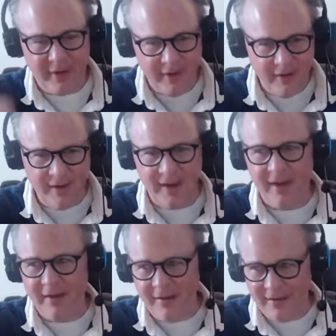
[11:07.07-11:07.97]
And
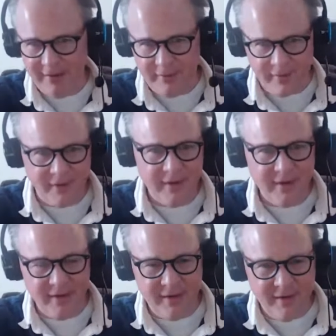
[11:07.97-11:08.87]
you know, there's
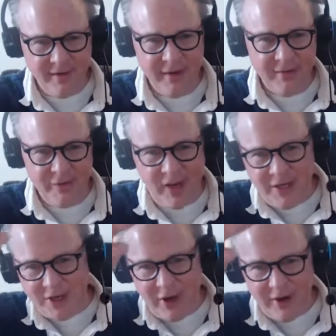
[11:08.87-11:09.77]
a for
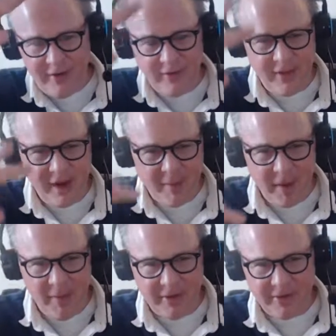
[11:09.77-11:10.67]
each artist that I
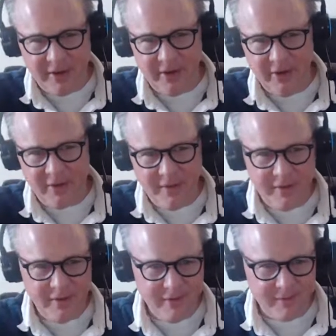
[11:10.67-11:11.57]
publish under, and
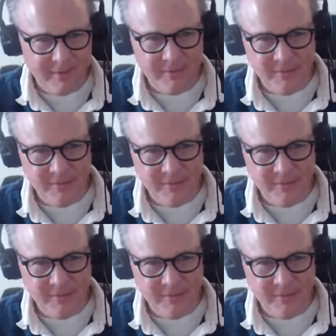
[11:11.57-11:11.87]
there's